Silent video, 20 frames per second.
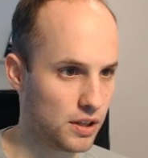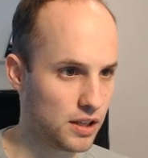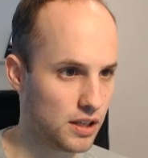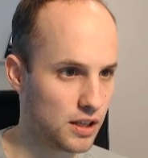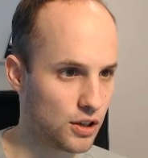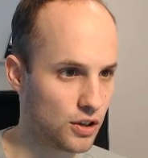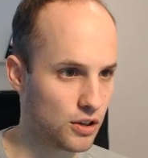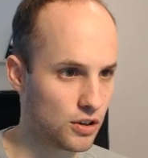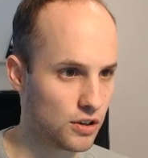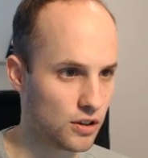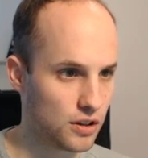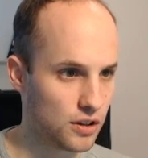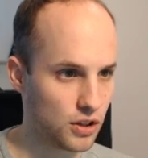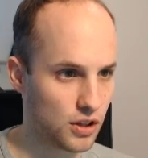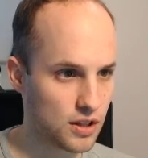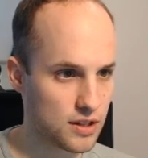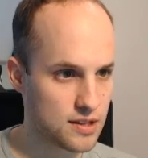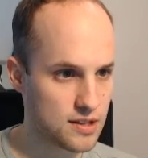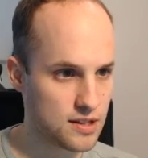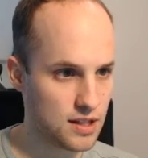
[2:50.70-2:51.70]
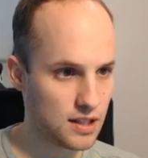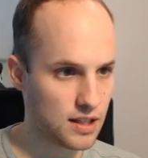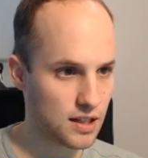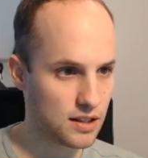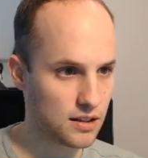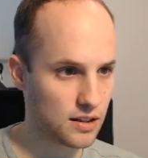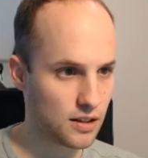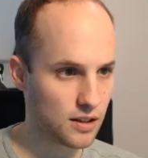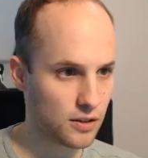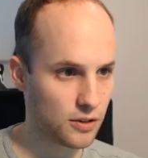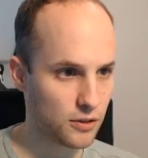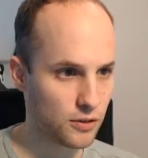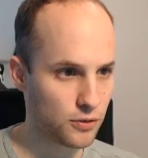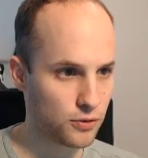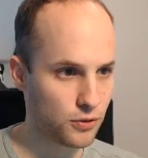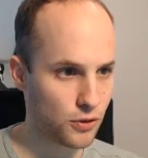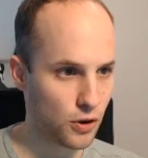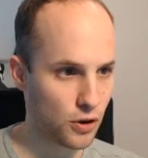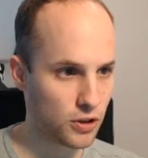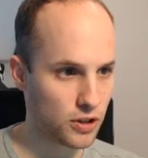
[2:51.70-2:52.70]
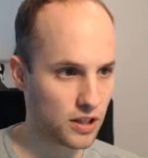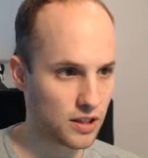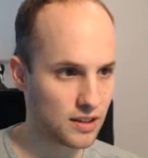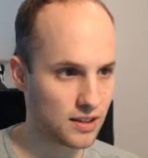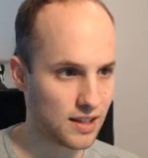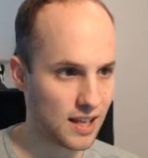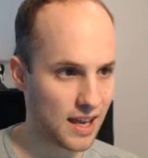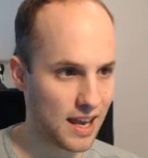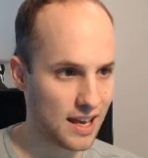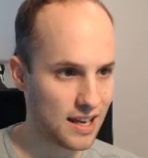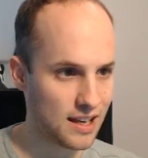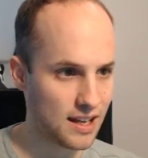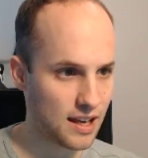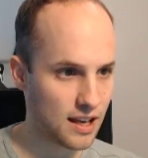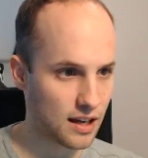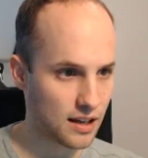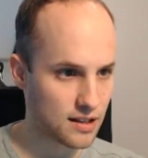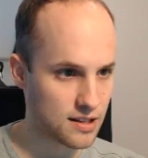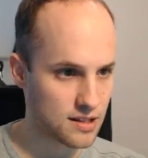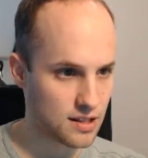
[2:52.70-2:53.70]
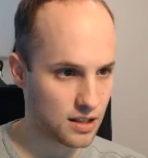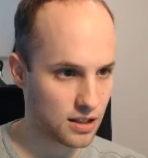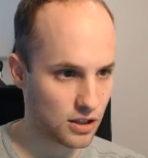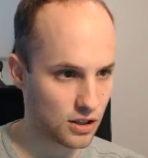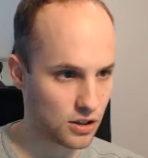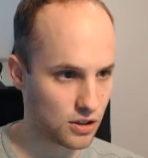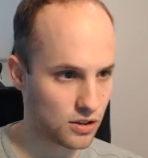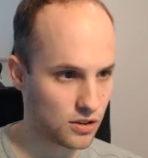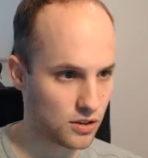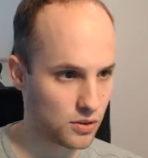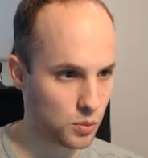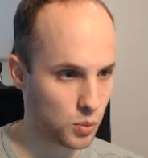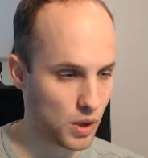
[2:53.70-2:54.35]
here you can see that for the 10x here,